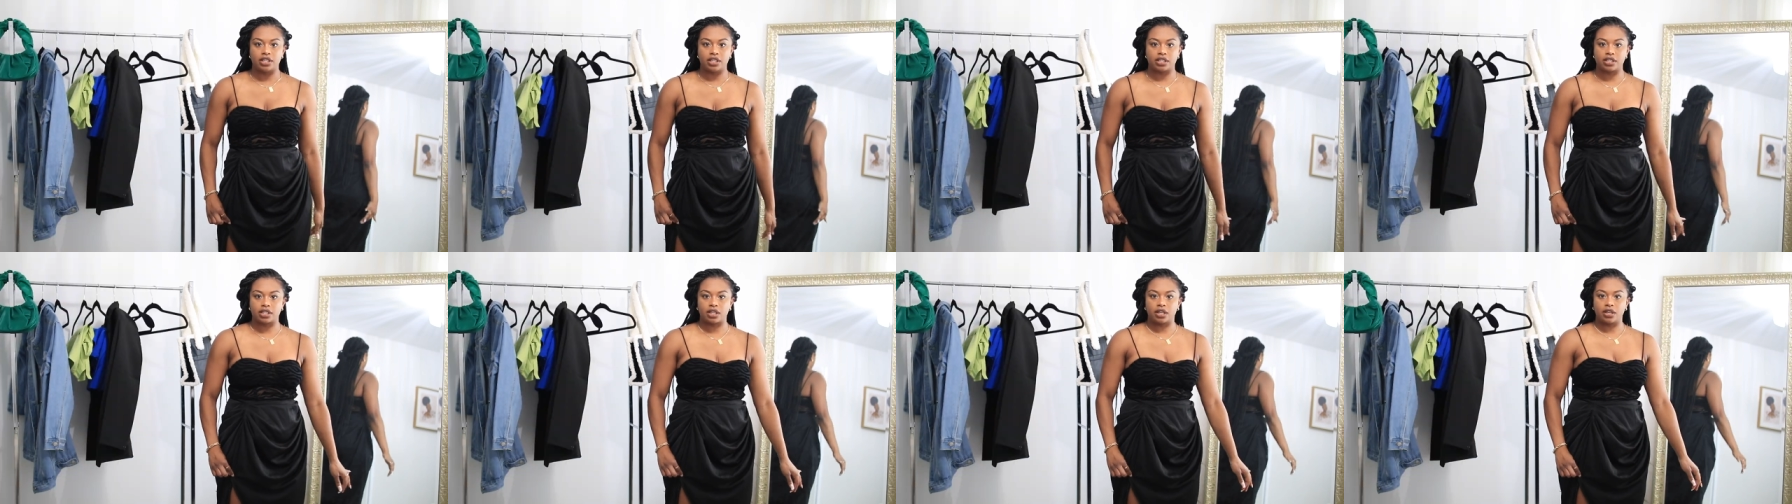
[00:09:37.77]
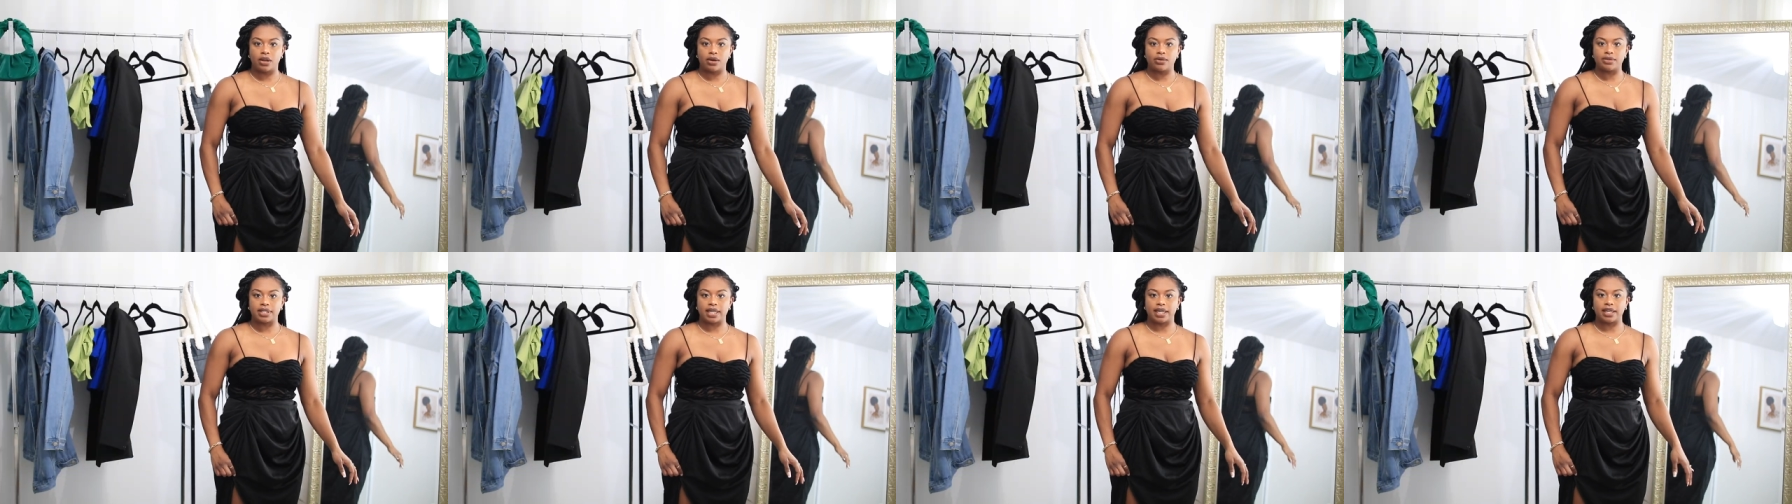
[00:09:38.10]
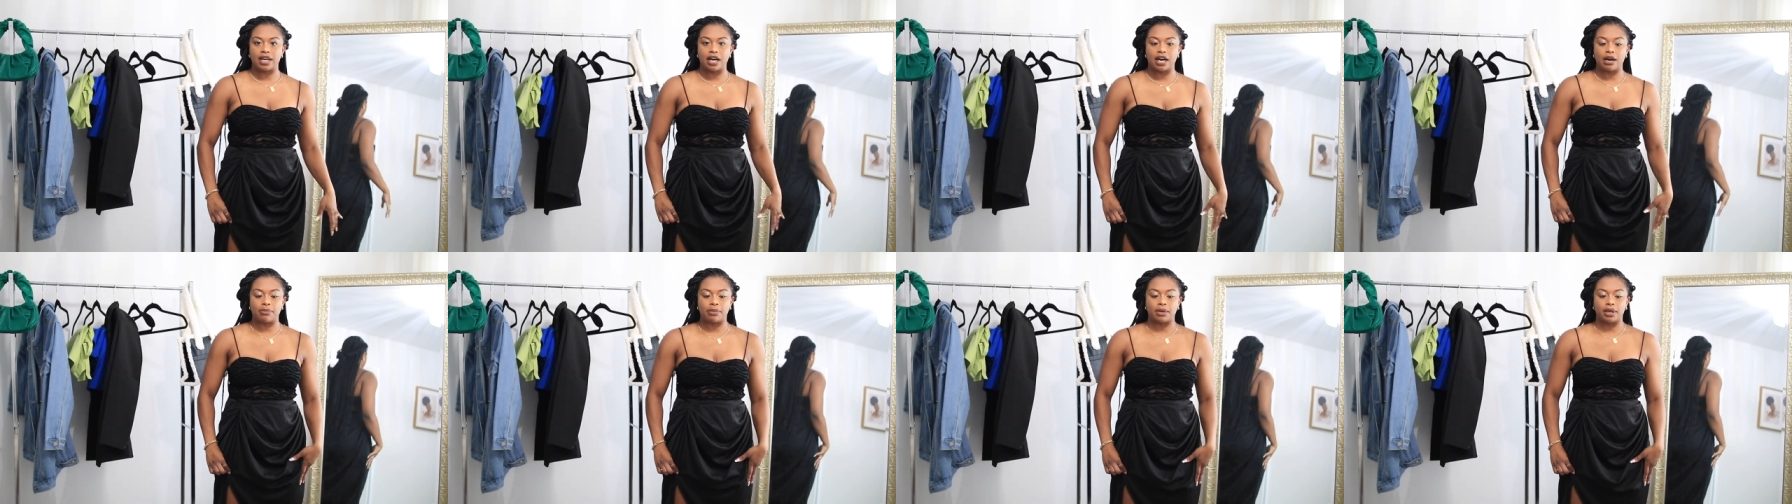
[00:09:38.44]
just close
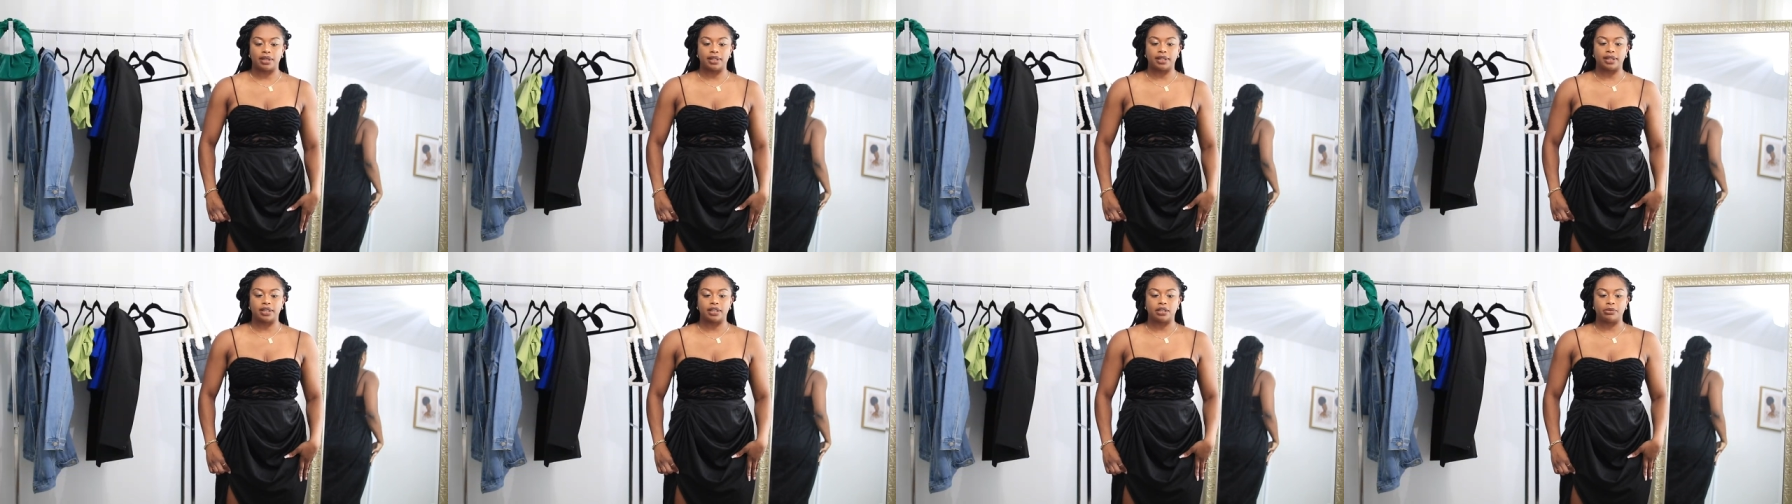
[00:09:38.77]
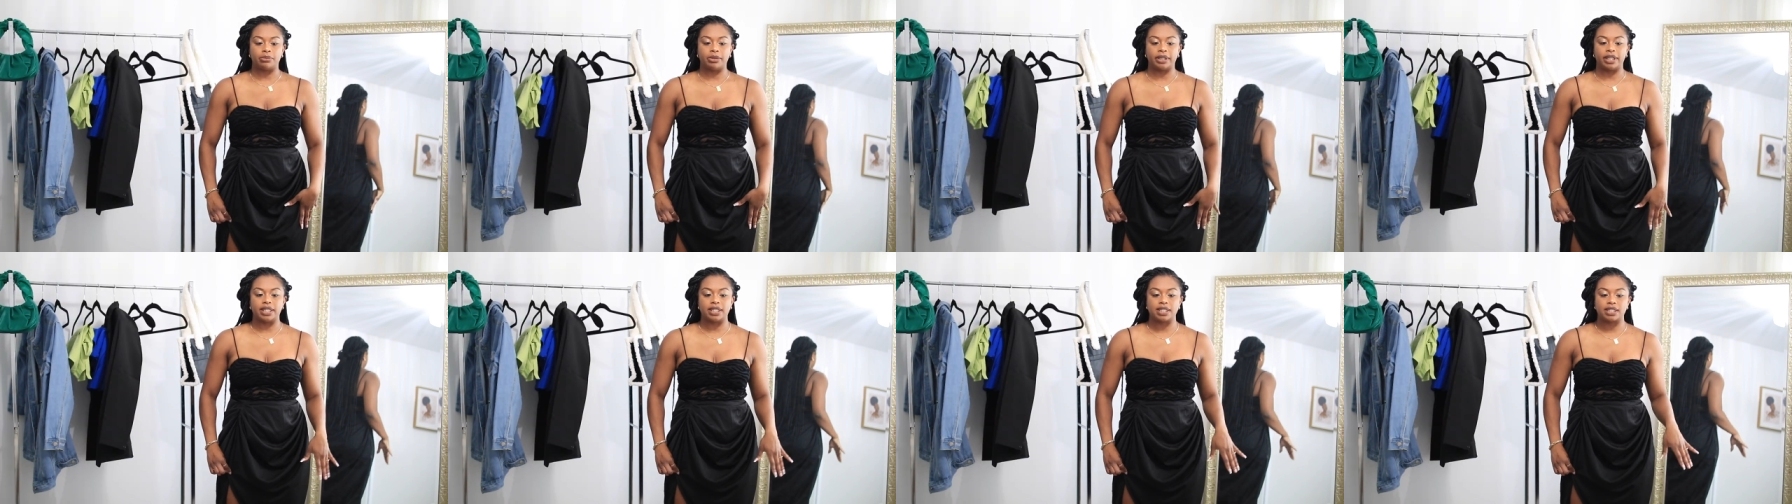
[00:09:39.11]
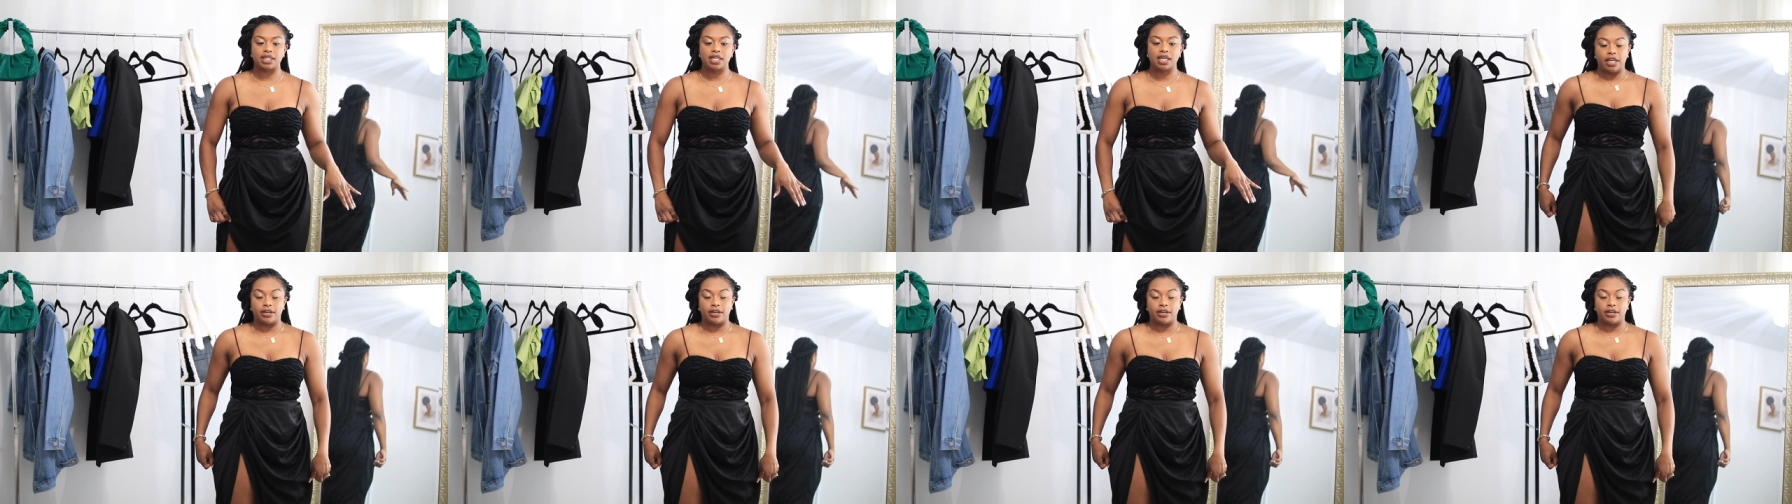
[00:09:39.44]
that up a little bit.